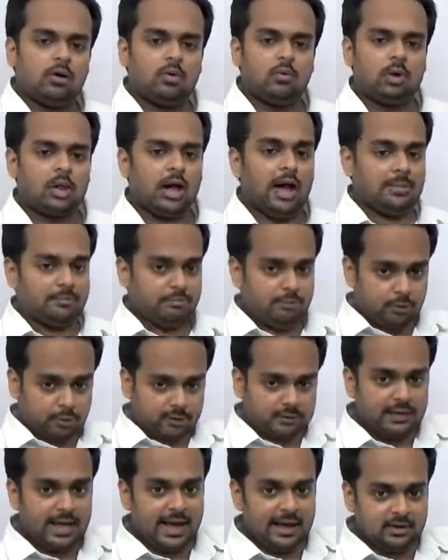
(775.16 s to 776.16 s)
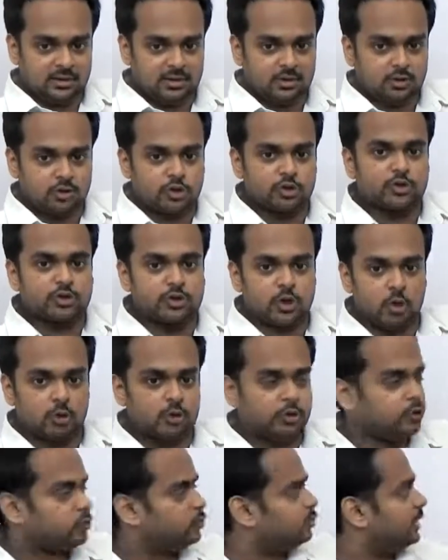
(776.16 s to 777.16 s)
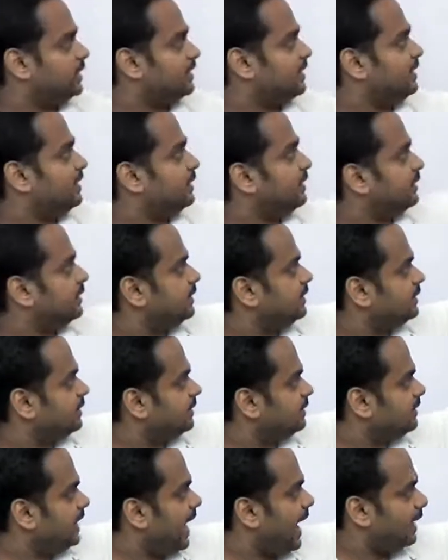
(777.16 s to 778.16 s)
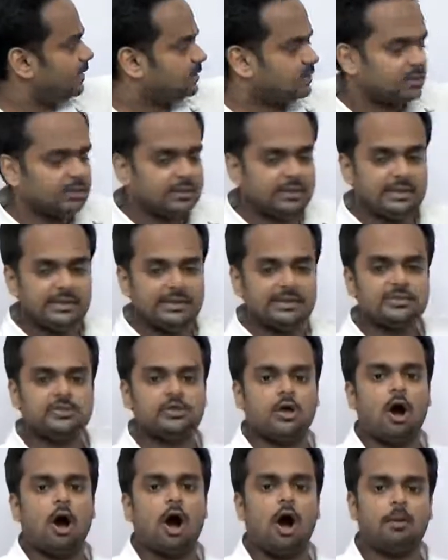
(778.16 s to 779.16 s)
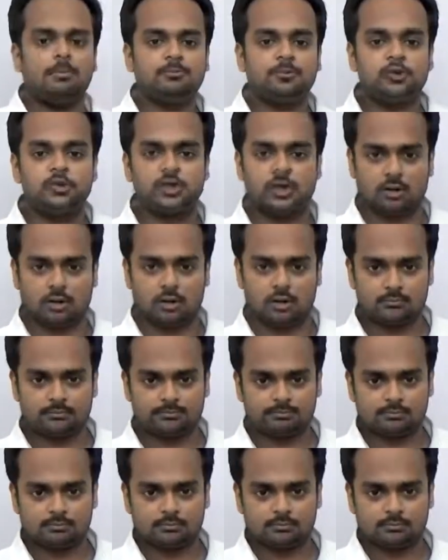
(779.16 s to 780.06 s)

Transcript: Well, I put that to show you that that is optional.